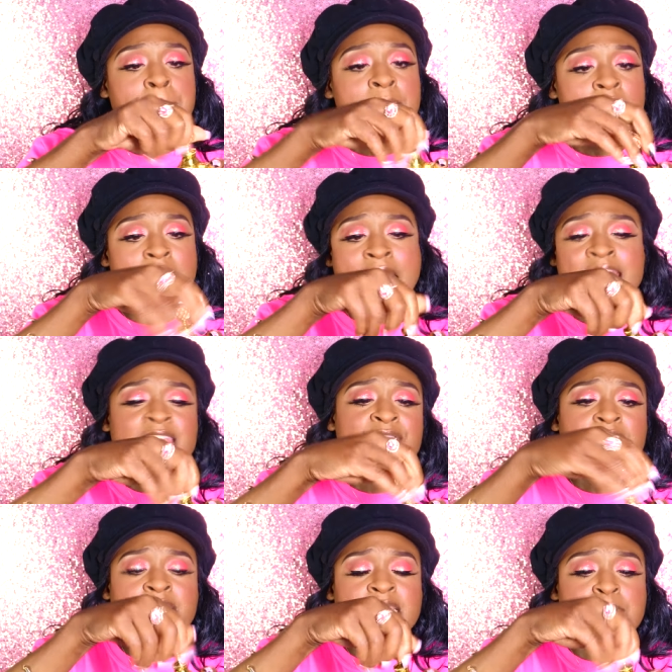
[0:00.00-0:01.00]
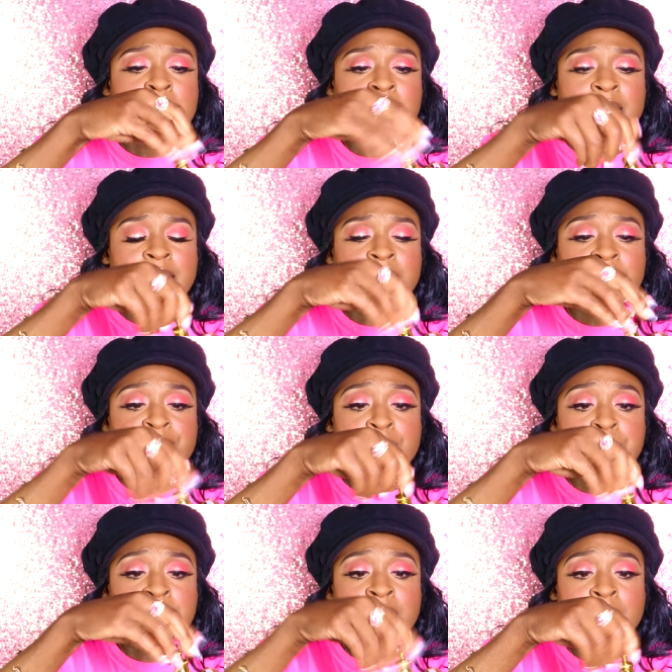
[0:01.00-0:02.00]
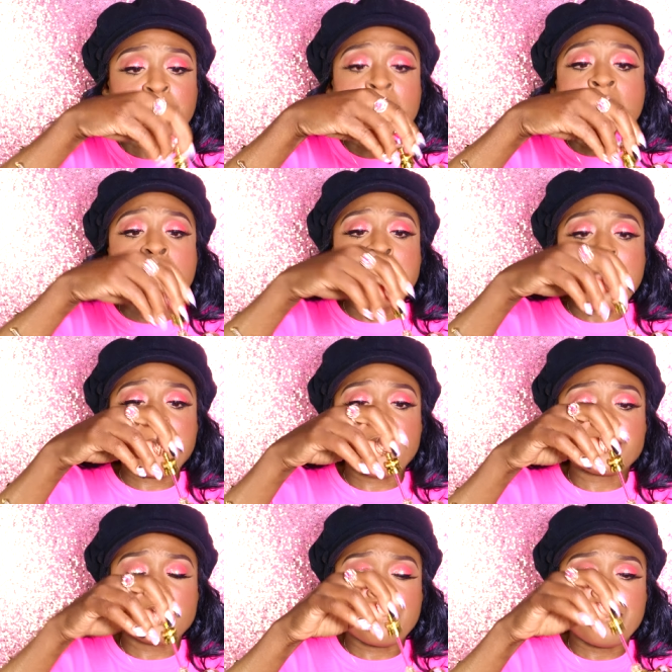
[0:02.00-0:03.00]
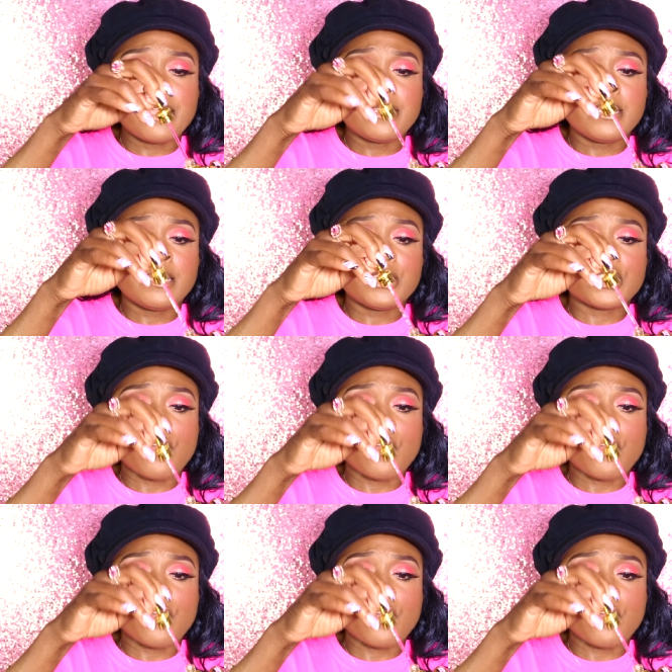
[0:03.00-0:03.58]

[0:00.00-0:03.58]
but I didn't really smell it in here for me, my personal opinion.